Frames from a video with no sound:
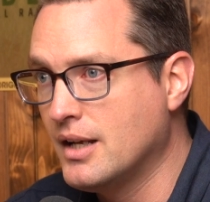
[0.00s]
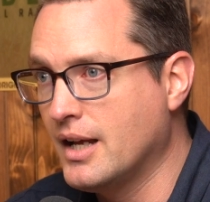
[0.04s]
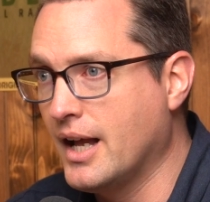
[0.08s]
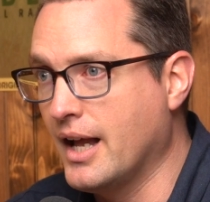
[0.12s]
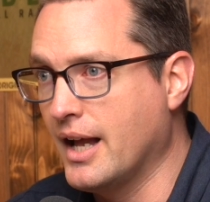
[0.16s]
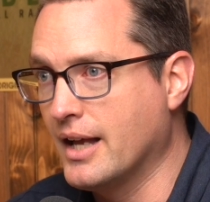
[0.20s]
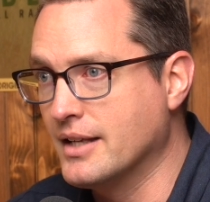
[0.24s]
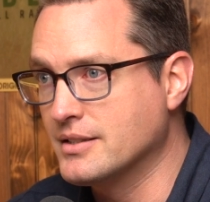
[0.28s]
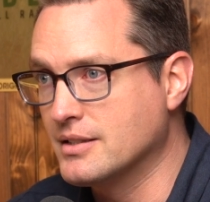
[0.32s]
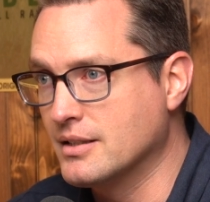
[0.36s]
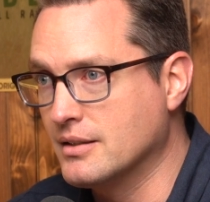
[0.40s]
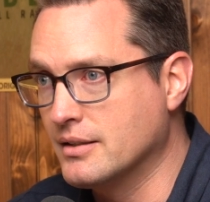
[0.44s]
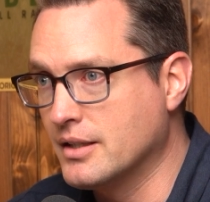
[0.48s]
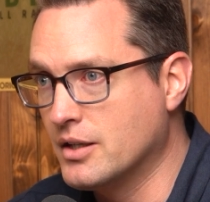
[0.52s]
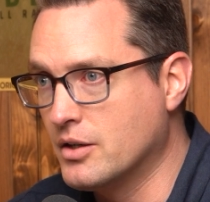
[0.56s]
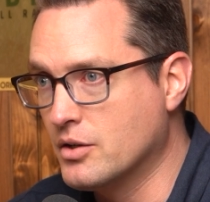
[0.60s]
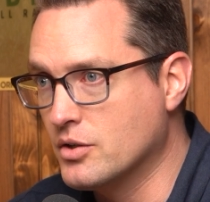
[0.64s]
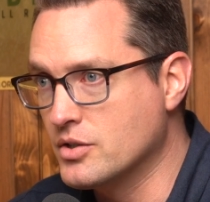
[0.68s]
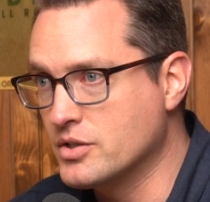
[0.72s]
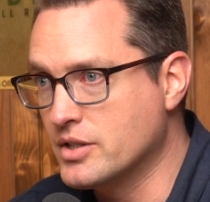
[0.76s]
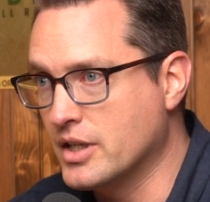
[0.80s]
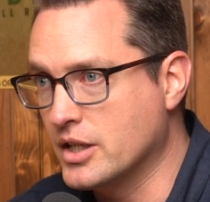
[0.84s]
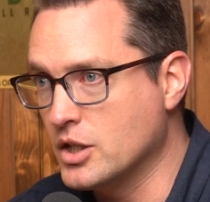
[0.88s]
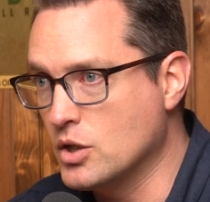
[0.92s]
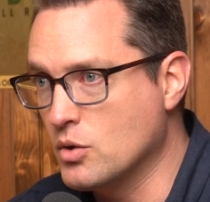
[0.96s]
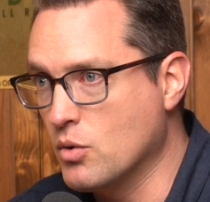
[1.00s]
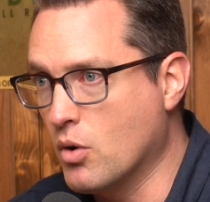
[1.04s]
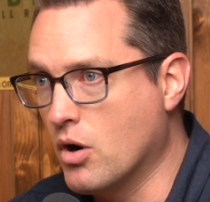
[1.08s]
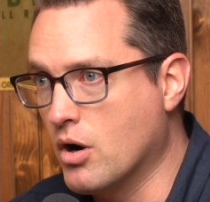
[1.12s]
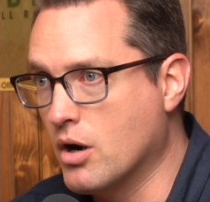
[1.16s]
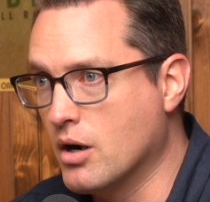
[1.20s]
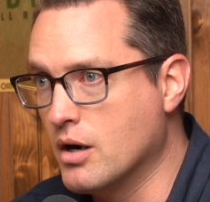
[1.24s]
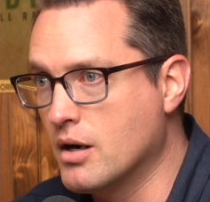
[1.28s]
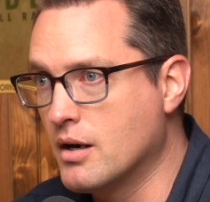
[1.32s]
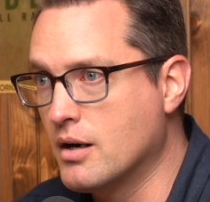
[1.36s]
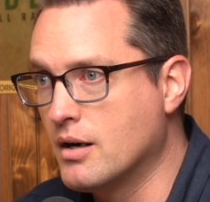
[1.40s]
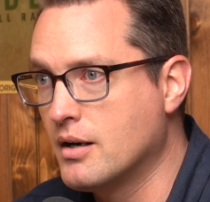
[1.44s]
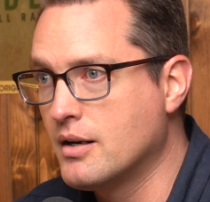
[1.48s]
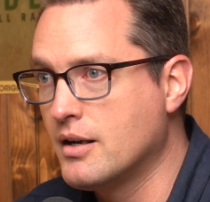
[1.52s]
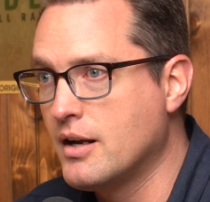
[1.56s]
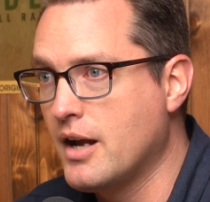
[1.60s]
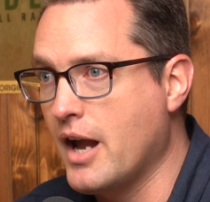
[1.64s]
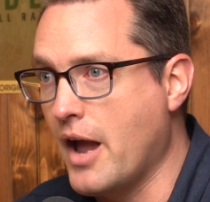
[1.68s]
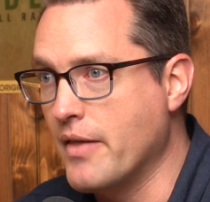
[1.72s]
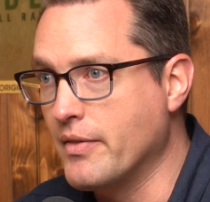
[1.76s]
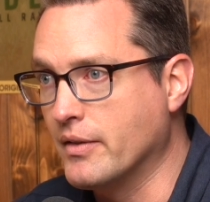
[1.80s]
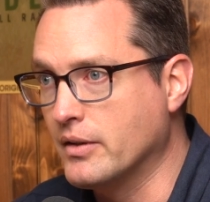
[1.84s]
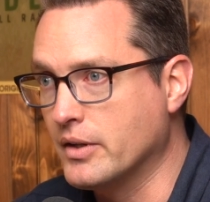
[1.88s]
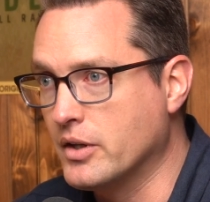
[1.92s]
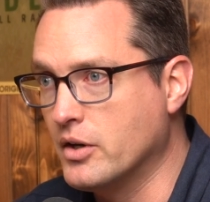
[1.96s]
as the leaders that you are
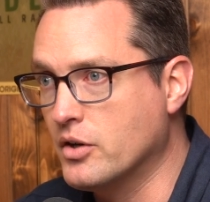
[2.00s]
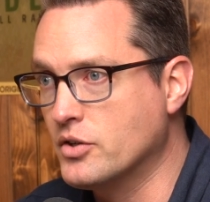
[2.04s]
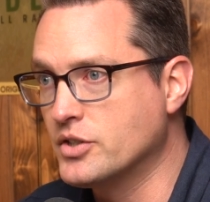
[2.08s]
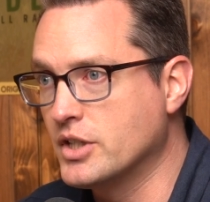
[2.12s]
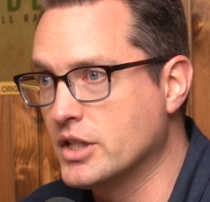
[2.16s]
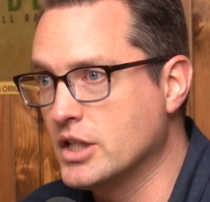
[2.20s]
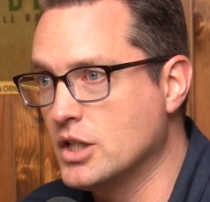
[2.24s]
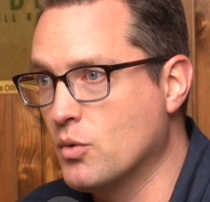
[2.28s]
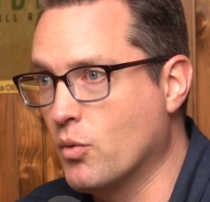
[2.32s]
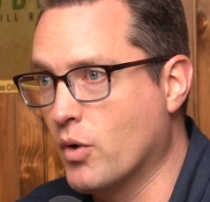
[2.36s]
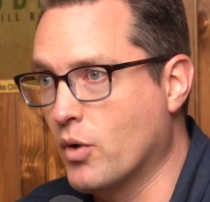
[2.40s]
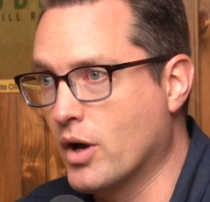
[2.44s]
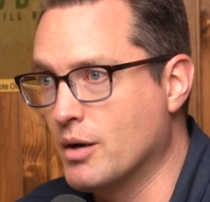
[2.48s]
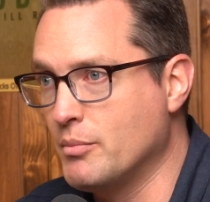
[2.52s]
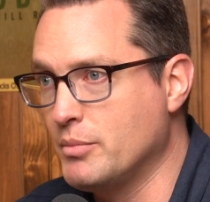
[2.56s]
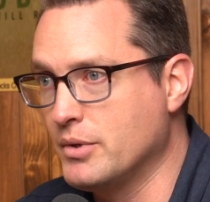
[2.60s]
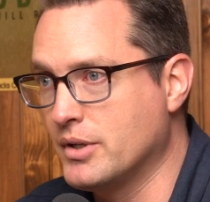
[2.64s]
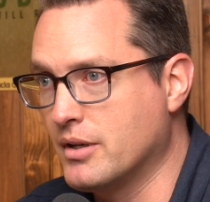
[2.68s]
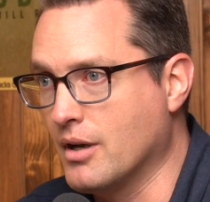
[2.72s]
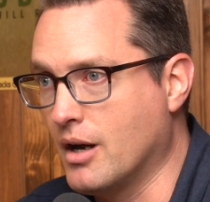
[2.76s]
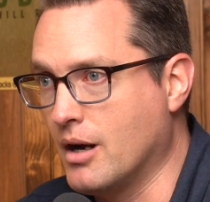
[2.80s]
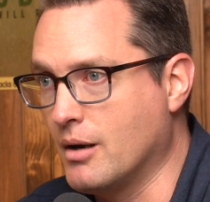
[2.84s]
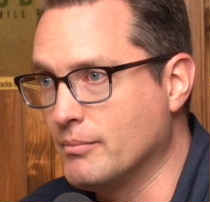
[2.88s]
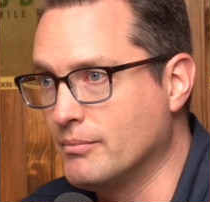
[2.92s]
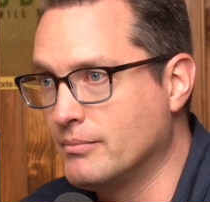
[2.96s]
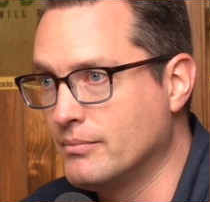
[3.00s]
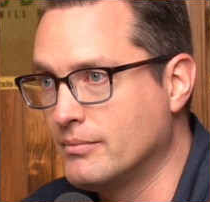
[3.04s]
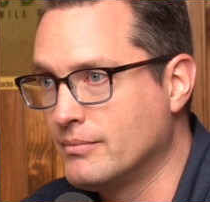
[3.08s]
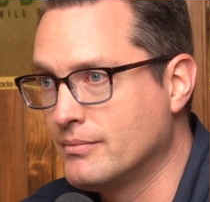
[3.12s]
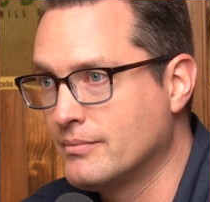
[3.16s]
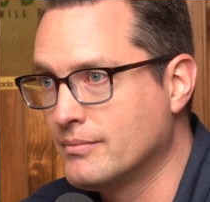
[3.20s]
and the leaders that you want to become.